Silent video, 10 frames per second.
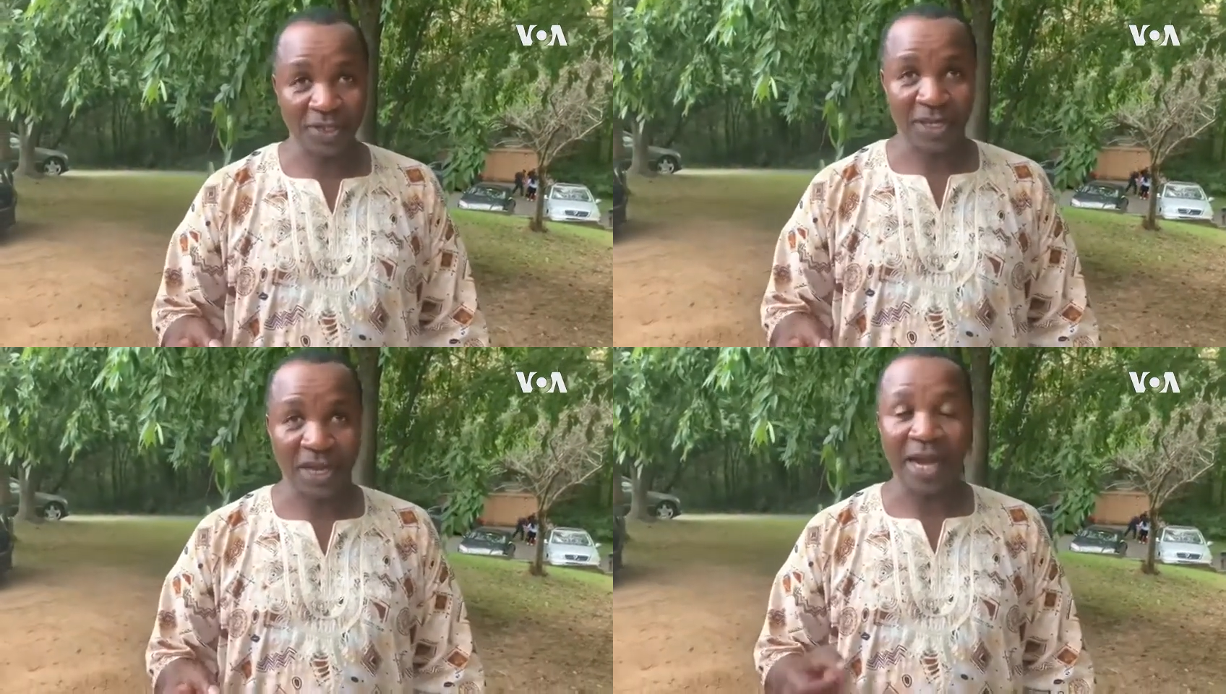
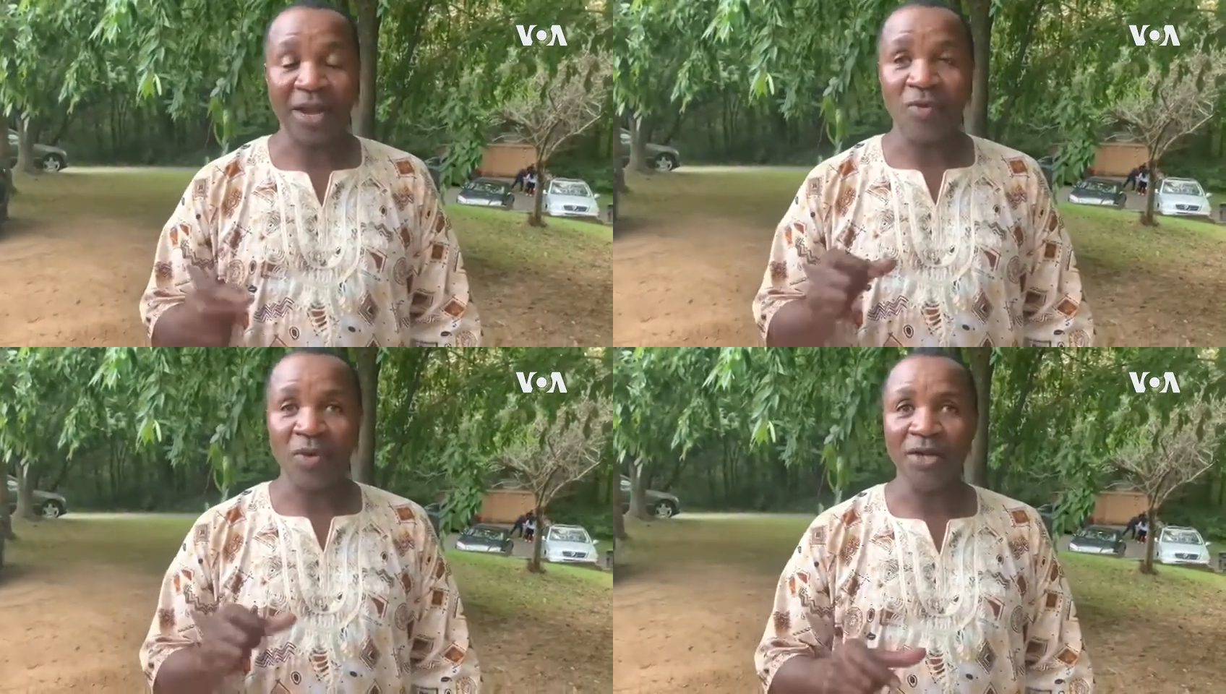Mm-hmm. I
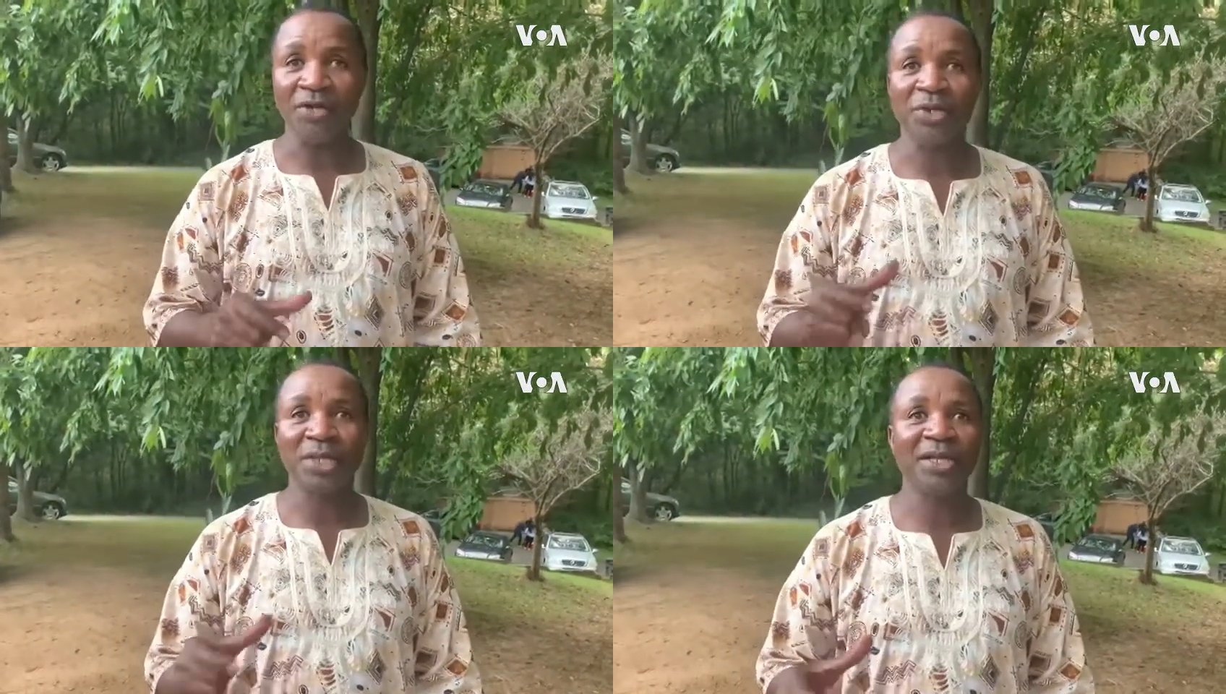want
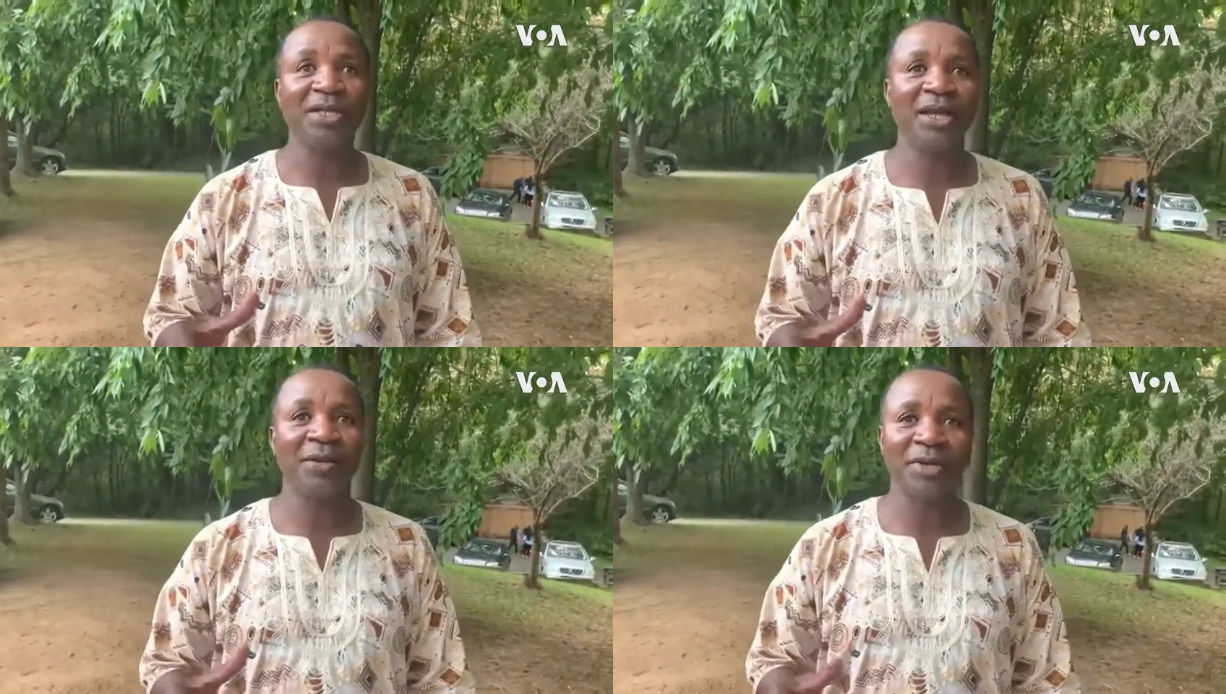to see
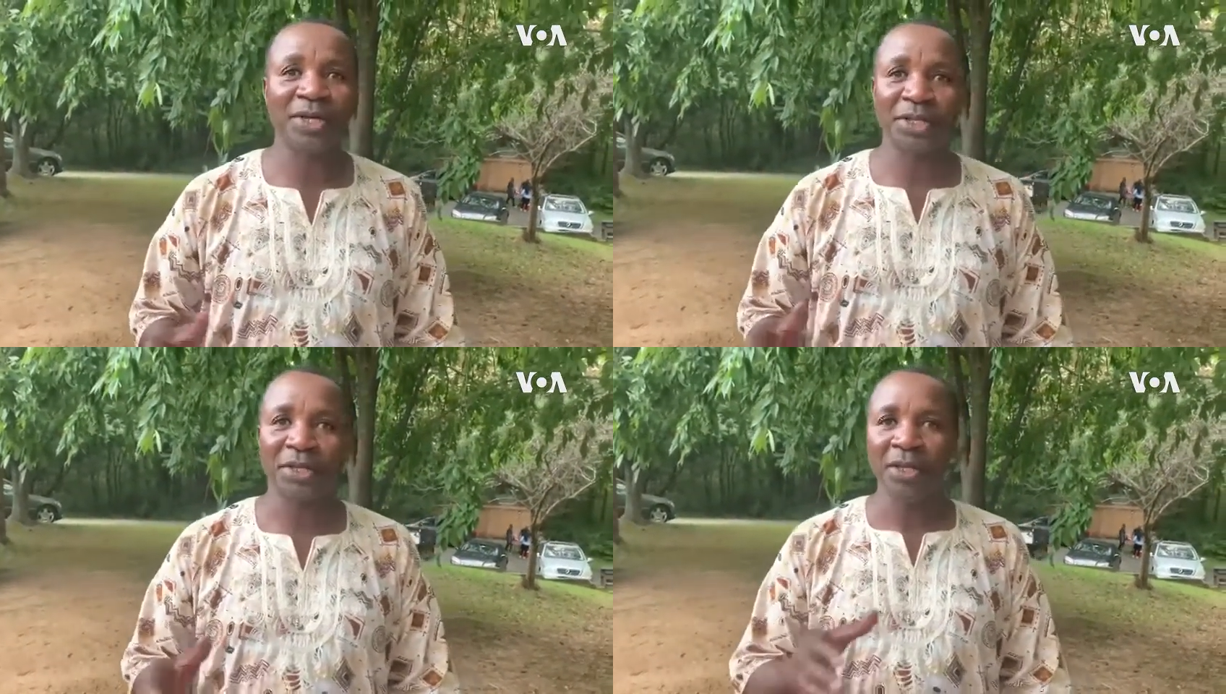the
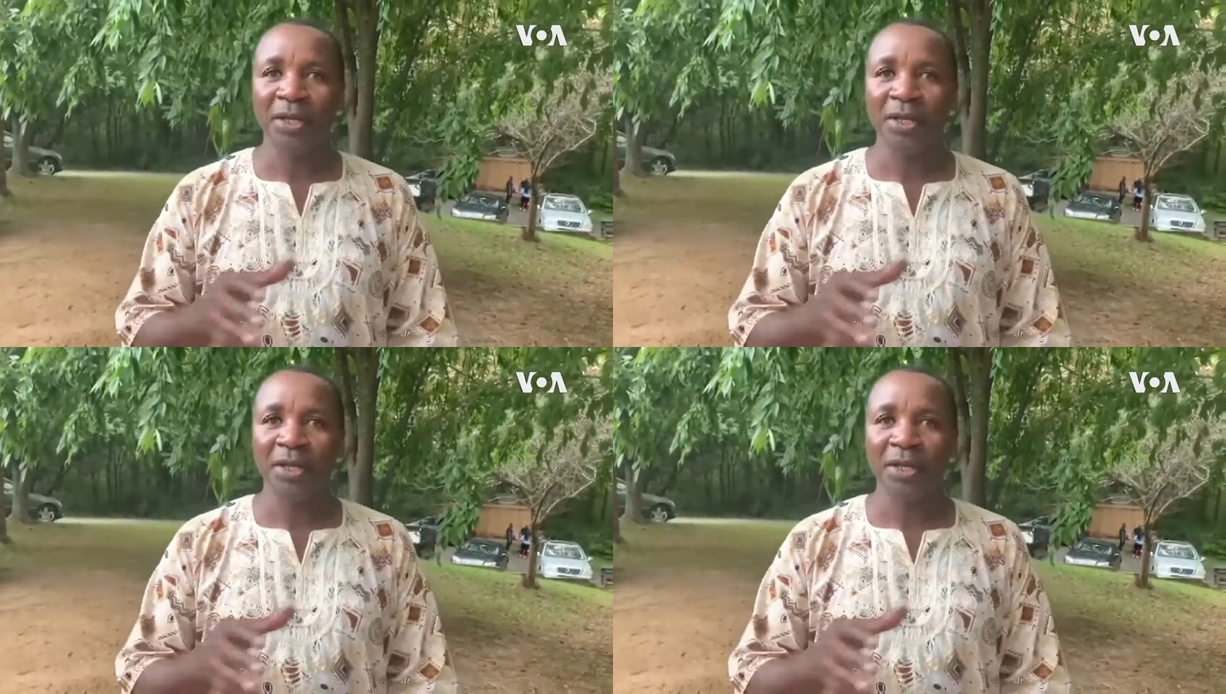embassy